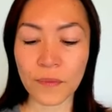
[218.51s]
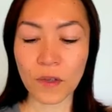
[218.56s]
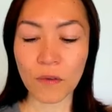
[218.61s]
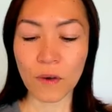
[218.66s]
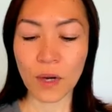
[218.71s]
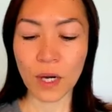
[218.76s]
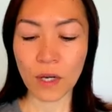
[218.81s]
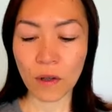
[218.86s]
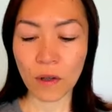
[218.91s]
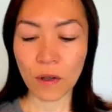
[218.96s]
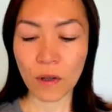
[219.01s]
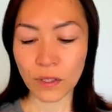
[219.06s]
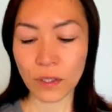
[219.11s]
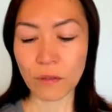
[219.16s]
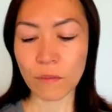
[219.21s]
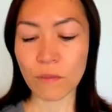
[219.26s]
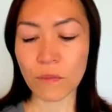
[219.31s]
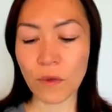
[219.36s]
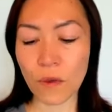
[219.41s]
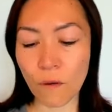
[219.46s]
we're called to
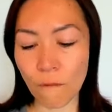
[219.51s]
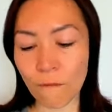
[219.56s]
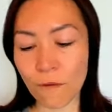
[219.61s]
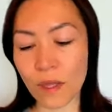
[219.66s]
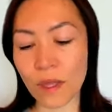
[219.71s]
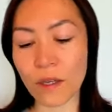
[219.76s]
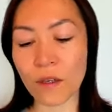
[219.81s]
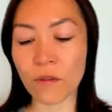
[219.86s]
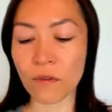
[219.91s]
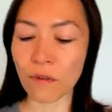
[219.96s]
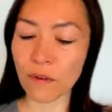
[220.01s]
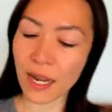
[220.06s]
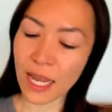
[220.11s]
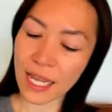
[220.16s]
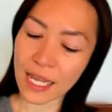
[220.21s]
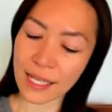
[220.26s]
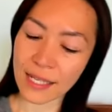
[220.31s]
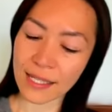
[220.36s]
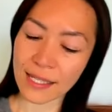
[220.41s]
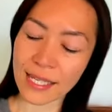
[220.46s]
move with
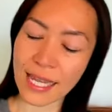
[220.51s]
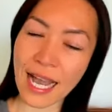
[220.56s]
grace.